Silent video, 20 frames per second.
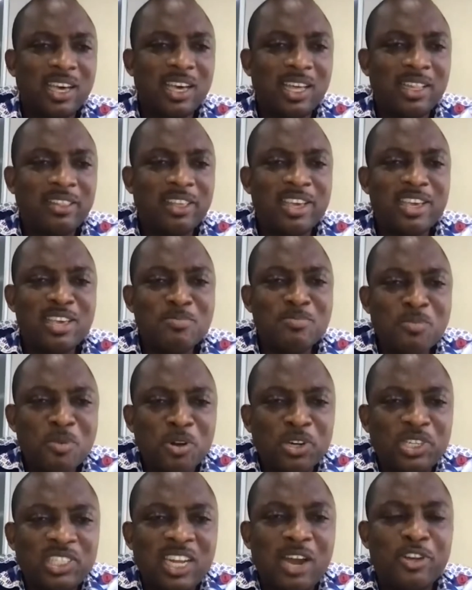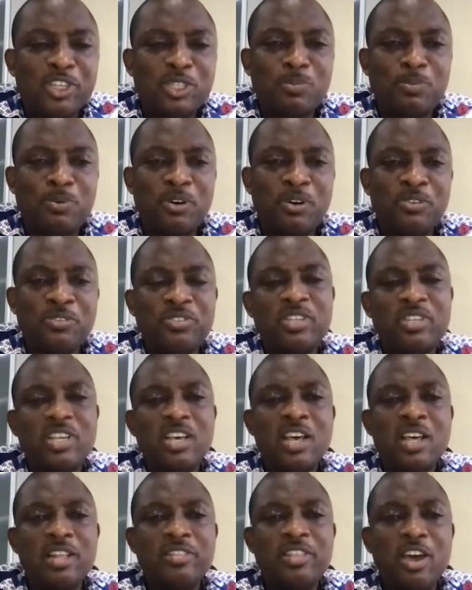The emotional response,
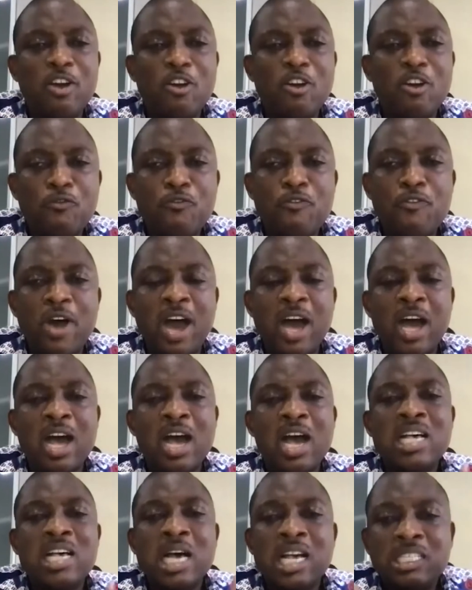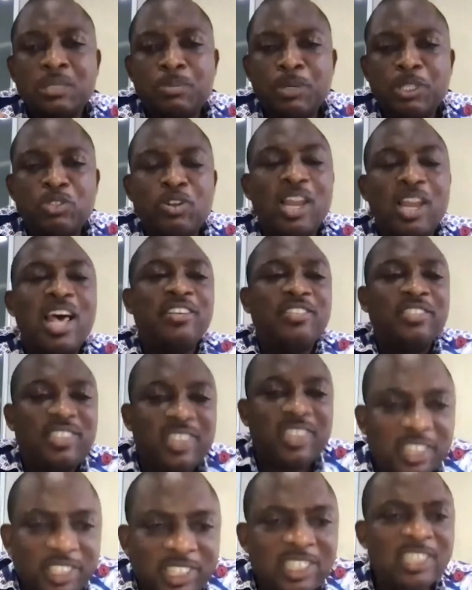the
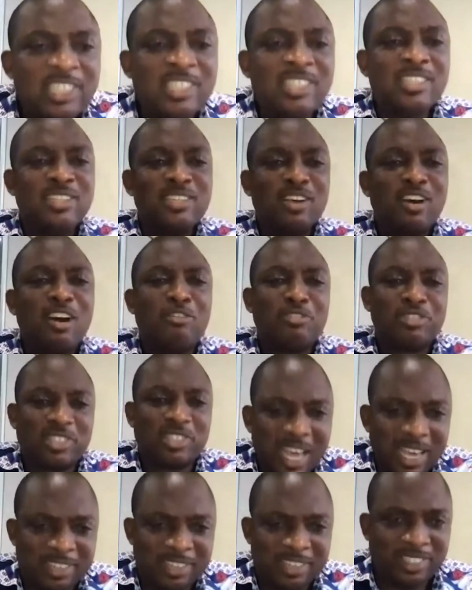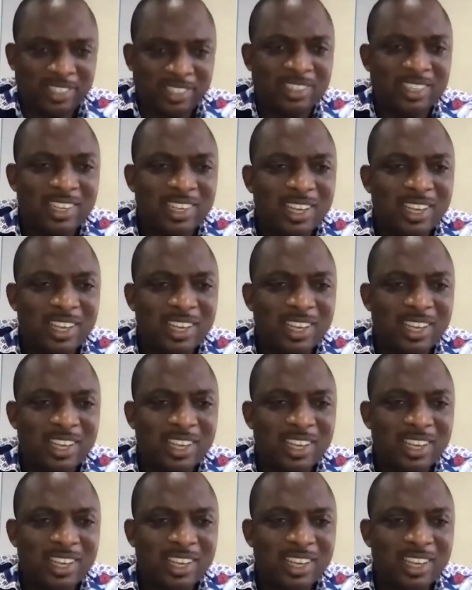over-spiritualization of science